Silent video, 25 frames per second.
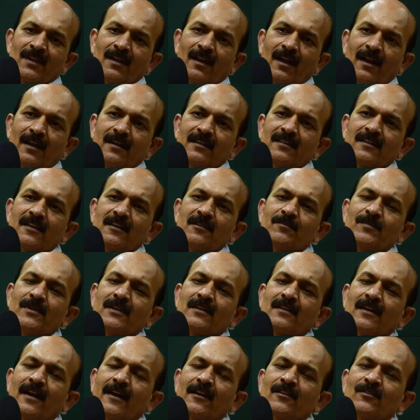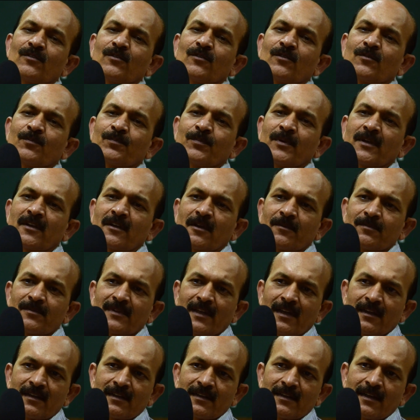and then we try to pick up
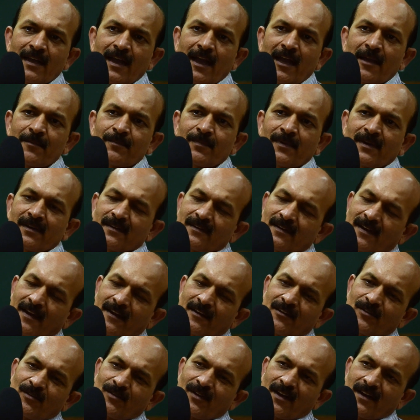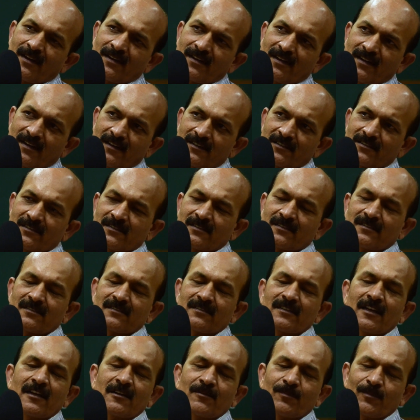that gap and try to address
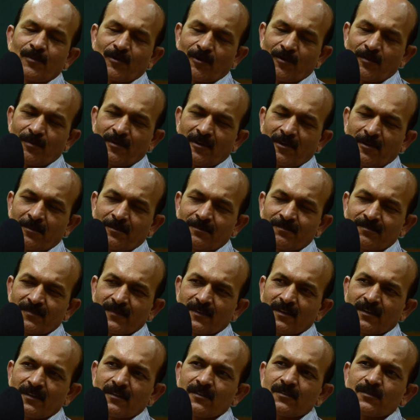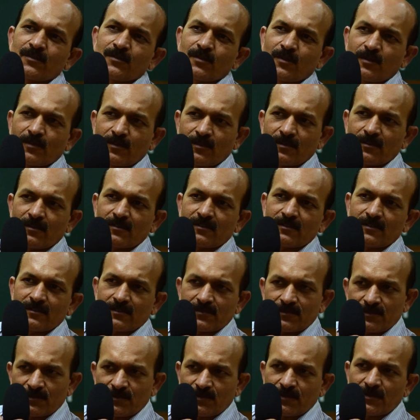that problem so
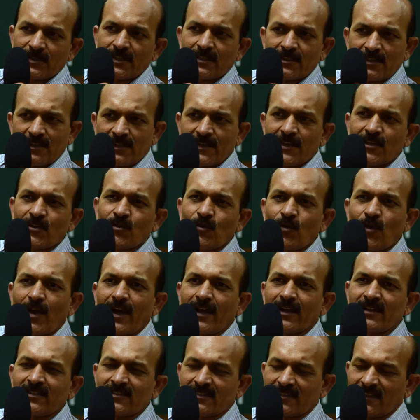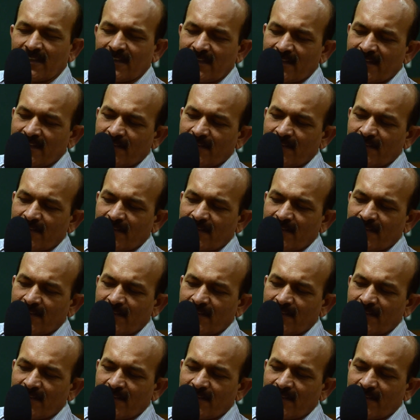so it requires a,